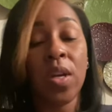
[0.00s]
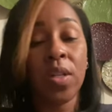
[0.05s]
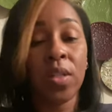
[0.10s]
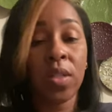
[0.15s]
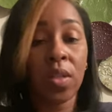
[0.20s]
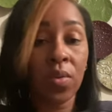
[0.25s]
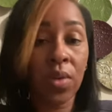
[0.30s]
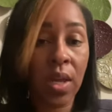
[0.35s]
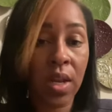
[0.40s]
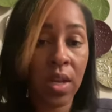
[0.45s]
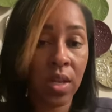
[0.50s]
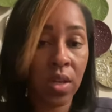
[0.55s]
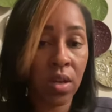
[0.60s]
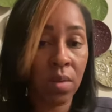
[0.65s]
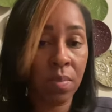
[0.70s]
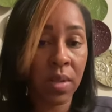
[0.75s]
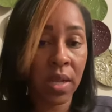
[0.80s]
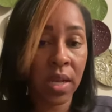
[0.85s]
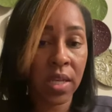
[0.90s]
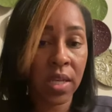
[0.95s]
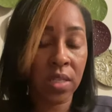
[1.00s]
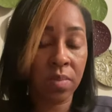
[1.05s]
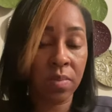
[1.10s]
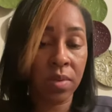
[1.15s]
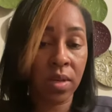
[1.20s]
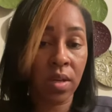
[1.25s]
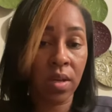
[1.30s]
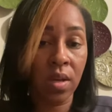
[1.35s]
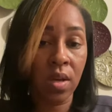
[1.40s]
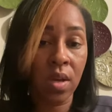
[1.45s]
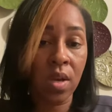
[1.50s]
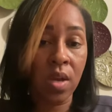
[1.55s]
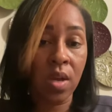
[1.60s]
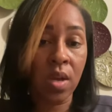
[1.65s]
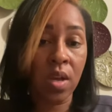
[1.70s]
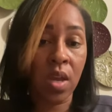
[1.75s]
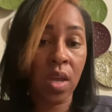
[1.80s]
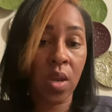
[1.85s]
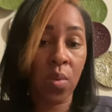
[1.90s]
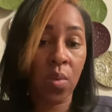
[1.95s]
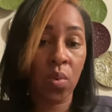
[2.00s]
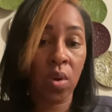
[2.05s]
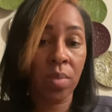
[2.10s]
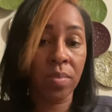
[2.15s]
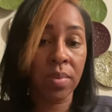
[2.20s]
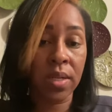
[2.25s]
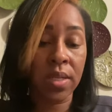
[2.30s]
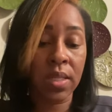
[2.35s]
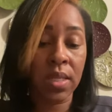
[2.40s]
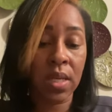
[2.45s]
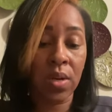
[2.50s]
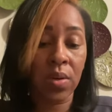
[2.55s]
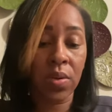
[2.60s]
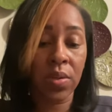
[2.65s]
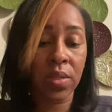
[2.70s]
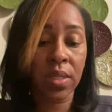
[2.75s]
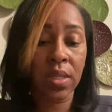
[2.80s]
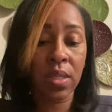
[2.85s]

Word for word: donating your plasma and red blood cells.